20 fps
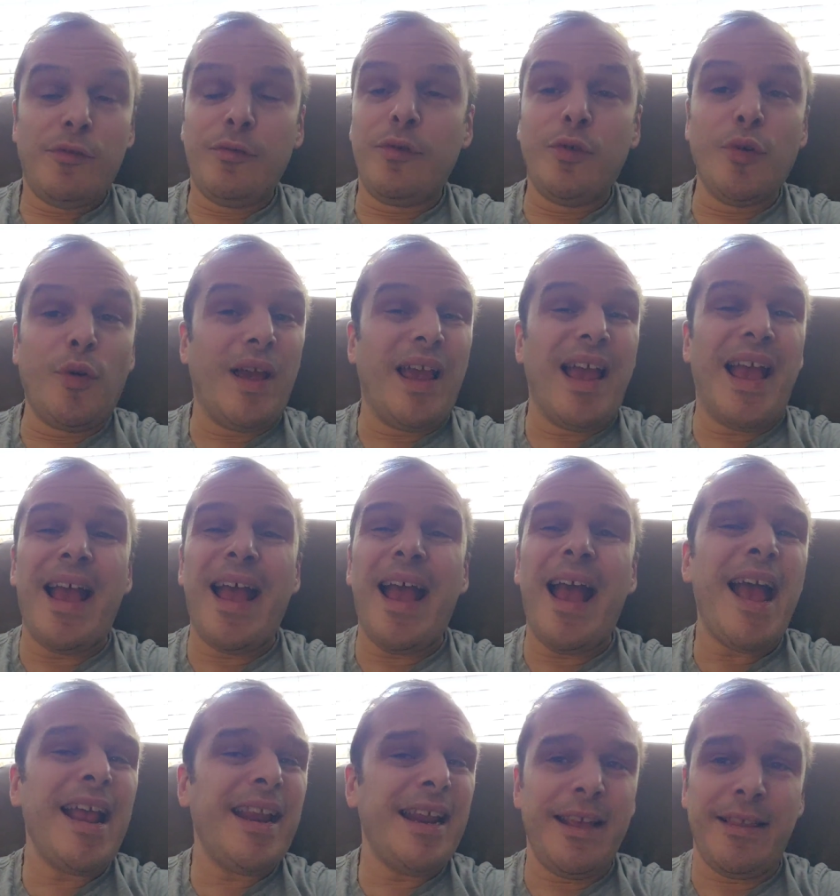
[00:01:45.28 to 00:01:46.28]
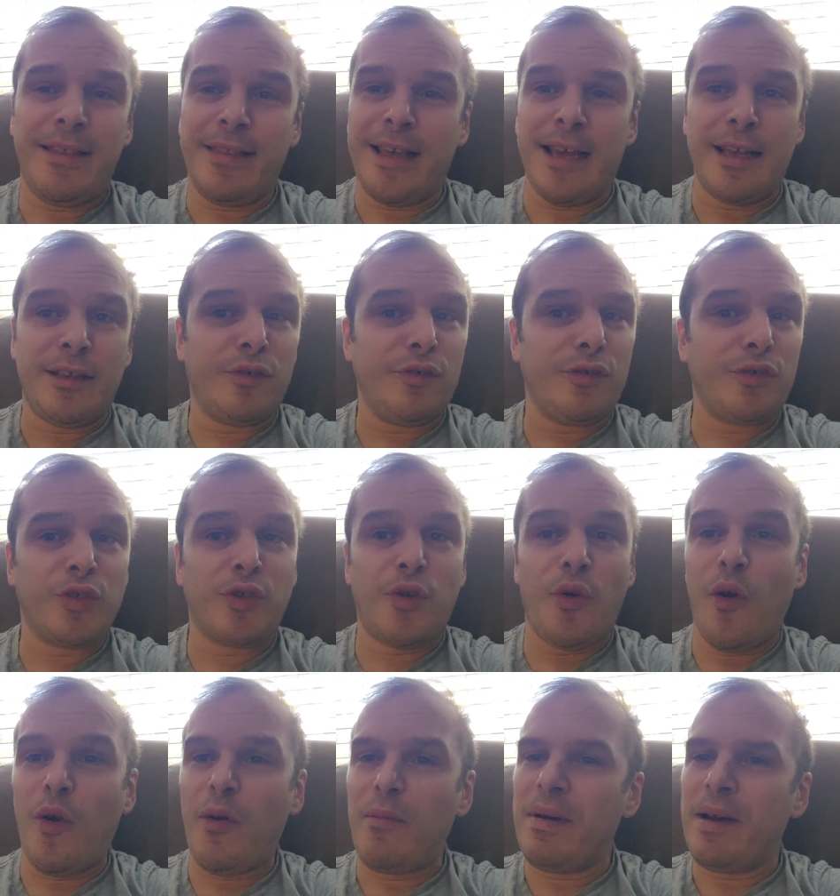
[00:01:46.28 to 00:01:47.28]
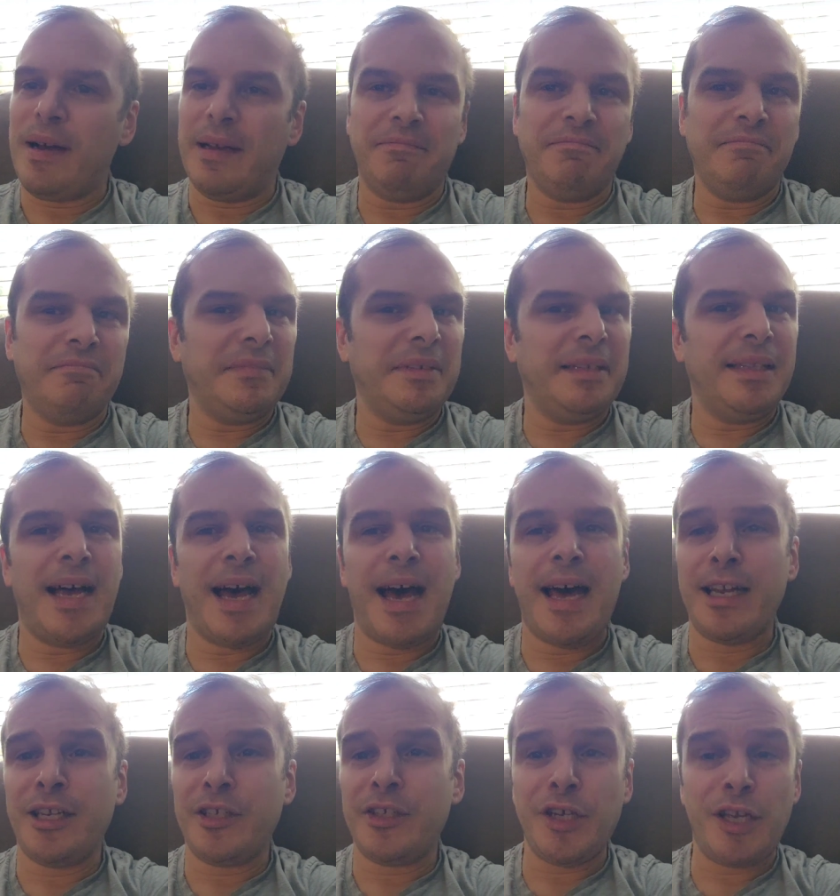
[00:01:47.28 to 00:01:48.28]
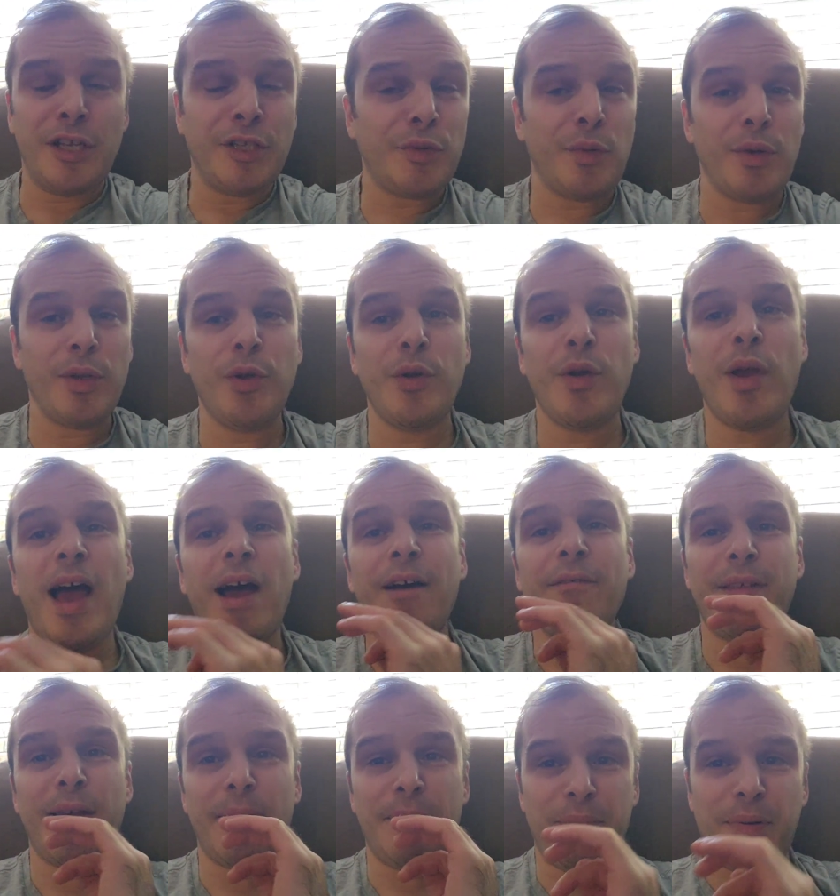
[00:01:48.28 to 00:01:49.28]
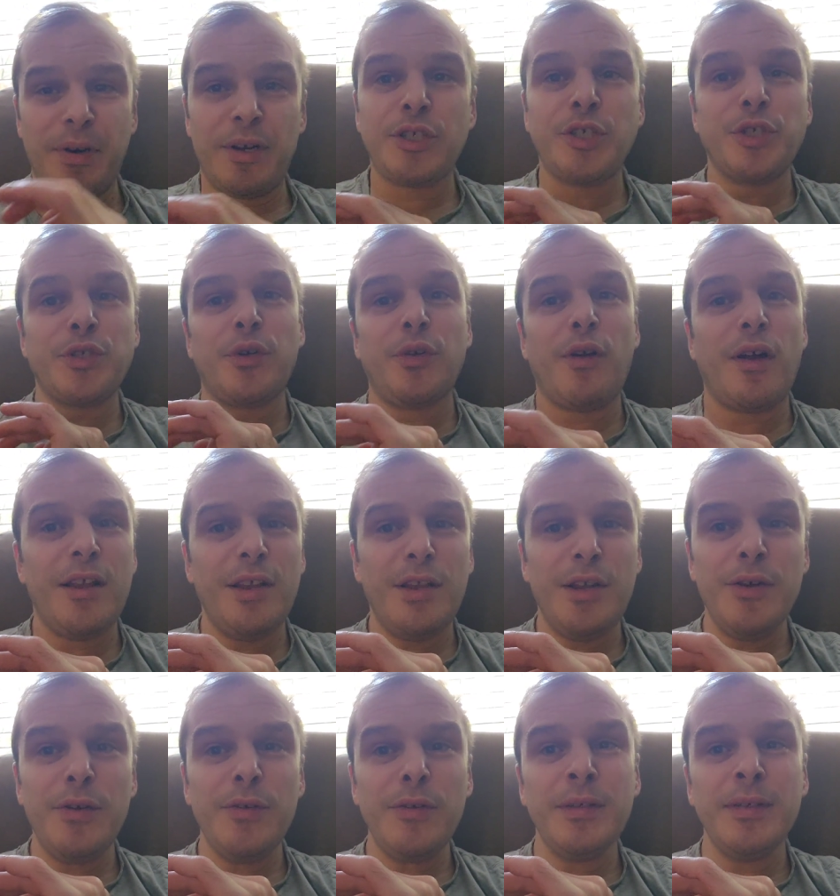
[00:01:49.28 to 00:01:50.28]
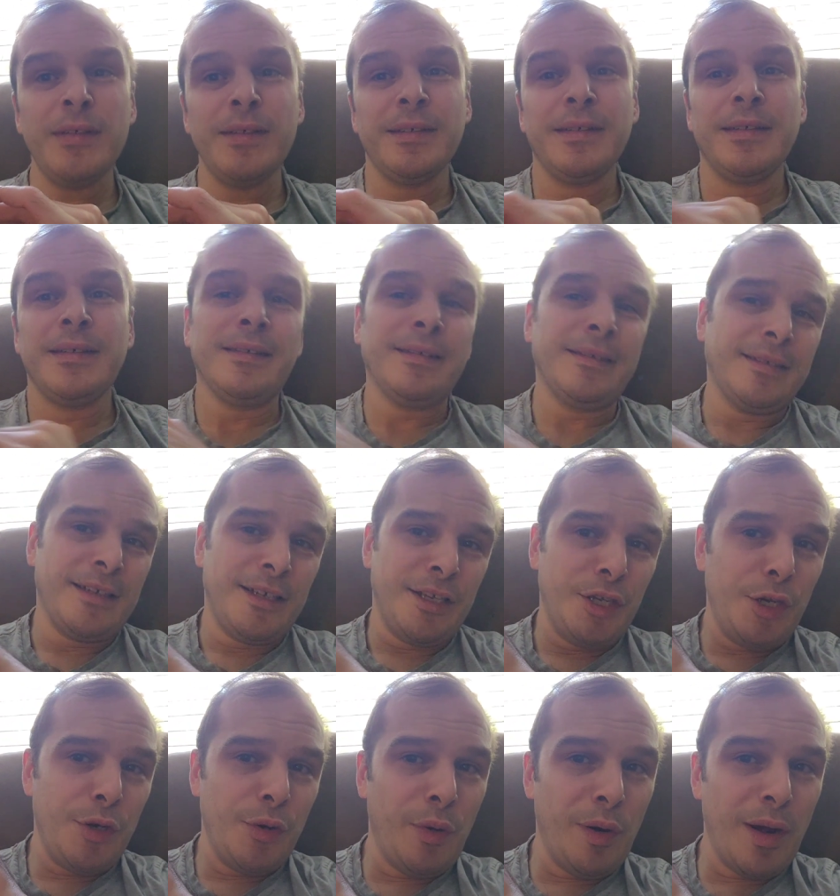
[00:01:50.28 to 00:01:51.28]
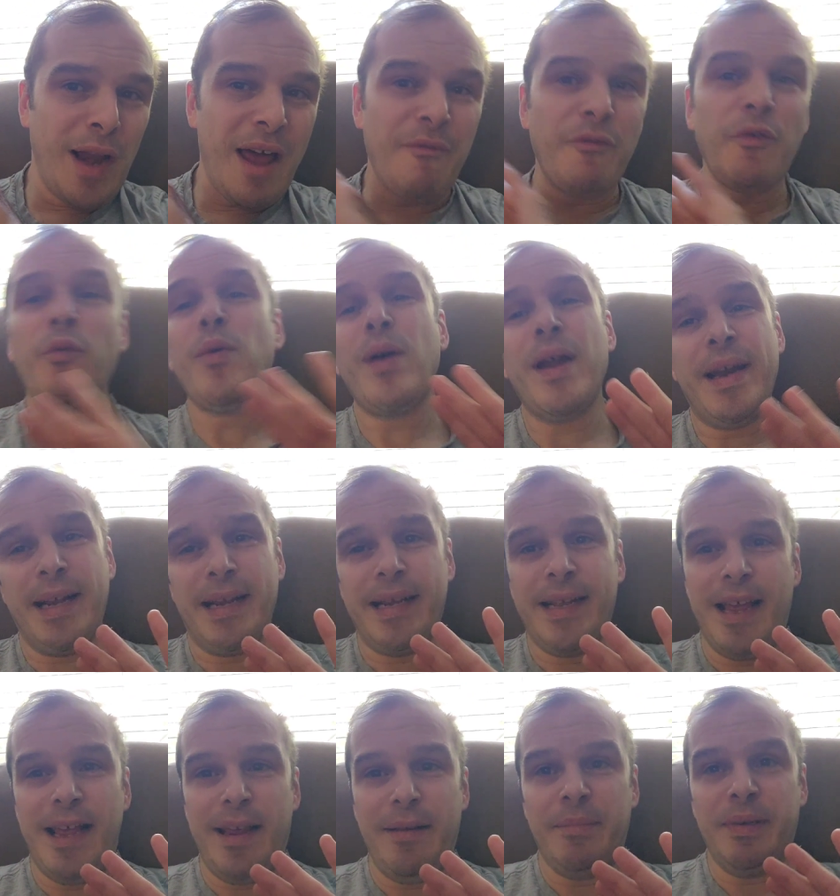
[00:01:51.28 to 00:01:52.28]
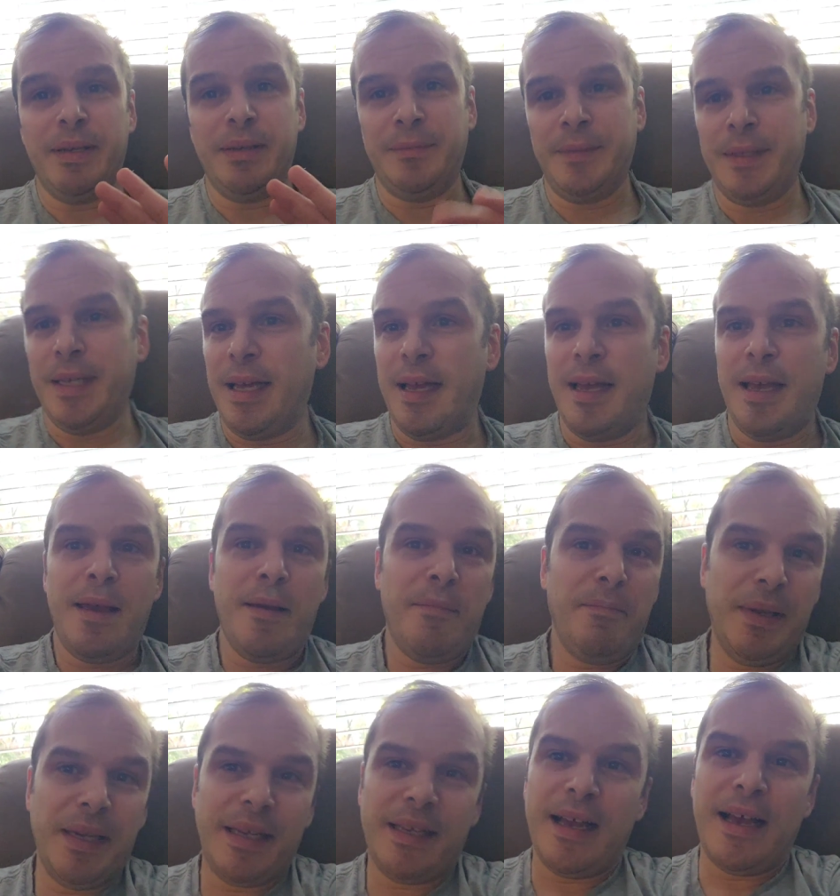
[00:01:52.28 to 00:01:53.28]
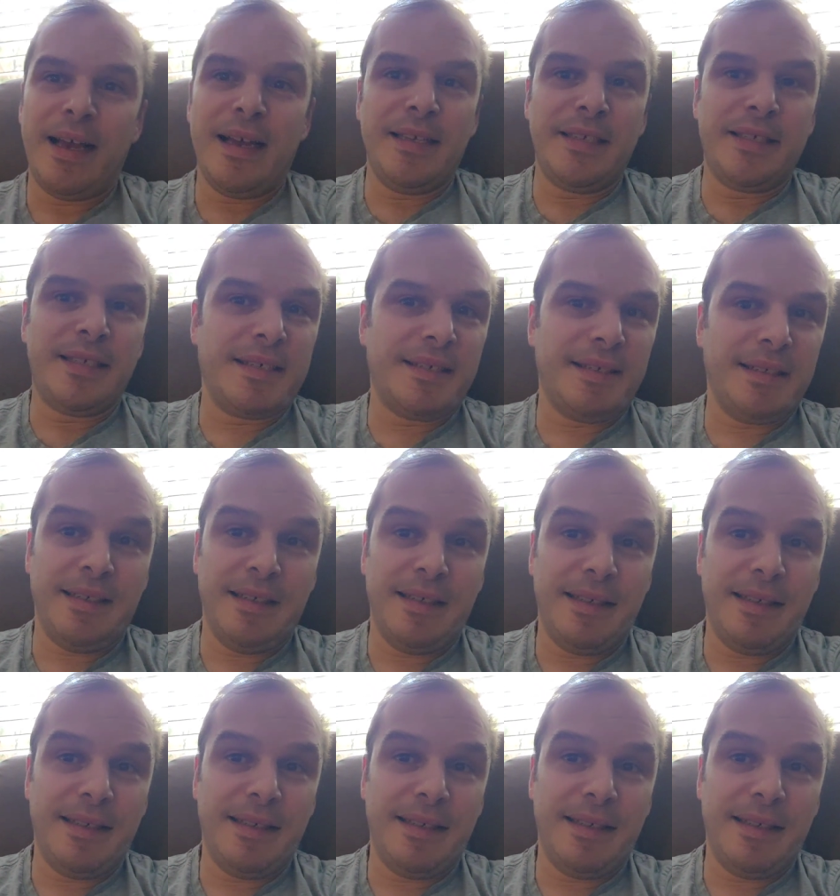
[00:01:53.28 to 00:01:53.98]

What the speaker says: doing anything to score, but not a chance. When you have that pressure on you, you will never win a game. Because